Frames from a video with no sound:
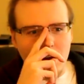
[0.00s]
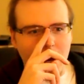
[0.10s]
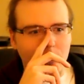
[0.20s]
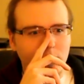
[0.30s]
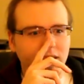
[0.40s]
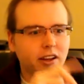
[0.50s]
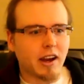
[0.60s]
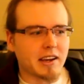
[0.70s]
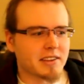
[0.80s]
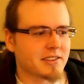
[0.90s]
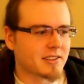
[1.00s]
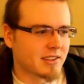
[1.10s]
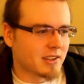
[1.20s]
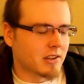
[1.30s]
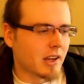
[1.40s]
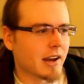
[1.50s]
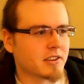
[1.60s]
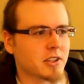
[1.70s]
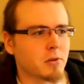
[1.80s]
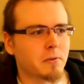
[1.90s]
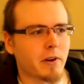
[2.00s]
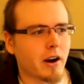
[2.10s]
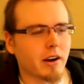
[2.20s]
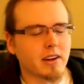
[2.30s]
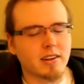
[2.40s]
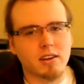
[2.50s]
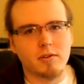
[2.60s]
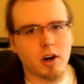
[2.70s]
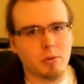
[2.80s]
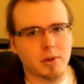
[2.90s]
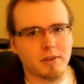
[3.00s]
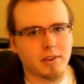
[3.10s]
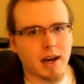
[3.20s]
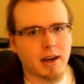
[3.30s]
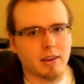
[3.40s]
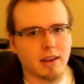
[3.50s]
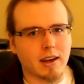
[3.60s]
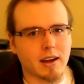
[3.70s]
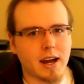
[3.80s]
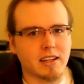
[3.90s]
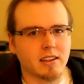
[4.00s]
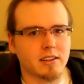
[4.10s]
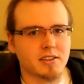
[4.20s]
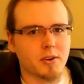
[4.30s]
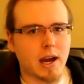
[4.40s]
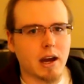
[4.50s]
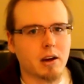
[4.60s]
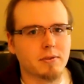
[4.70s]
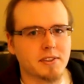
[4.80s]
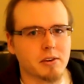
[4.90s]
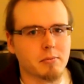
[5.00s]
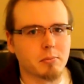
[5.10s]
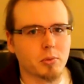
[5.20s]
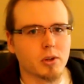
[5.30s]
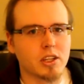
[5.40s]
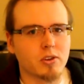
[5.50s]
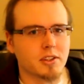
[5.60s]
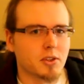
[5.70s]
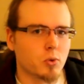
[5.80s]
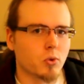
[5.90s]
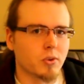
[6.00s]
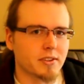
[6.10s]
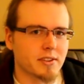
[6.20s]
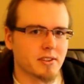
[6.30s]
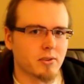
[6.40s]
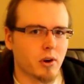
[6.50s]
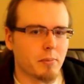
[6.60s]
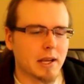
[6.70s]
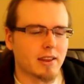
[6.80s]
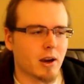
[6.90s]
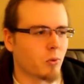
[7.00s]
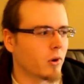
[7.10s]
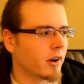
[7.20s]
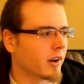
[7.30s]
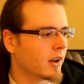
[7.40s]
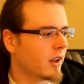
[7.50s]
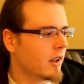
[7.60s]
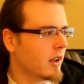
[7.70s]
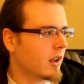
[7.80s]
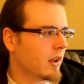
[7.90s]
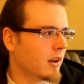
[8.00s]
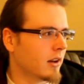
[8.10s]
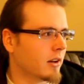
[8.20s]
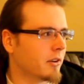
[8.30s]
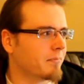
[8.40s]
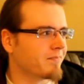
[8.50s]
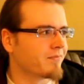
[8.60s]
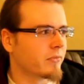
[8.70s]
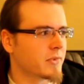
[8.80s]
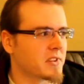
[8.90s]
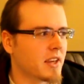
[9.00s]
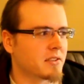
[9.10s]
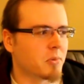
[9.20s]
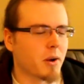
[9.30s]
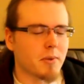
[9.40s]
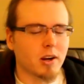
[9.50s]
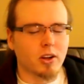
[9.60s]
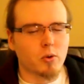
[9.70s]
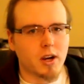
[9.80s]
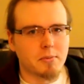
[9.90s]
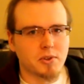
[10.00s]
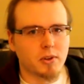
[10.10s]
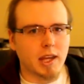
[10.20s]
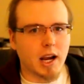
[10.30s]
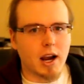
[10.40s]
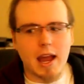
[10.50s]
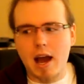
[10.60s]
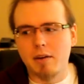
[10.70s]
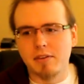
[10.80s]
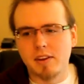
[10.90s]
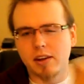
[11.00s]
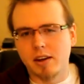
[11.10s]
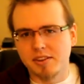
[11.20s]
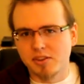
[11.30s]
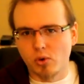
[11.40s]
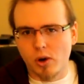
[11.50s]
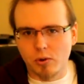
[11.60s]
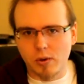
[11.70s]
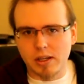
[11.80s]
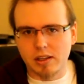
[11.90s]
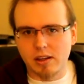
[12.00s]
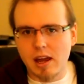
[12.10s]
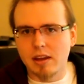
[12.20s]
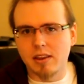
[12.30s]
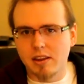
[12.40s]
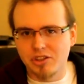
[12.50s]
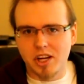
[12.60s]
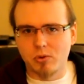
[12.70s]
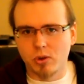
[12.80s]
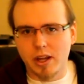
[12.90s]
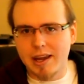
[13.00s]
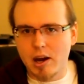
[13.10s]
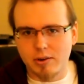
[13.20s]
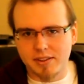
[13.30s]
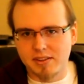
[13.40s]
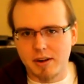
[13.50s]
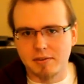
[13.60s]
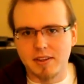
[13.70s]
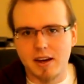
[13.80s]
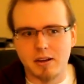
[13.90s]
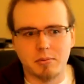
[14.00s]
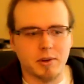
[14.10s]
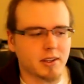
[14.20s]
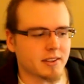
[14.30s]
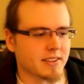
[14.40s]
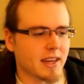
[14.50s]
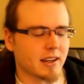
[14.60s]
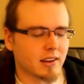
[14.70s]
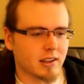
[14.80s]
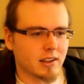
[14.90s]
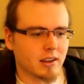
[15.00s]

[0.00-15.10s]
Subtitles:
I realized not too far into the development of that I needed to have some pretty good tools to make that work. So that's primarily what I'm doing there. I have the story written and the general layout of stuff done, but it's getting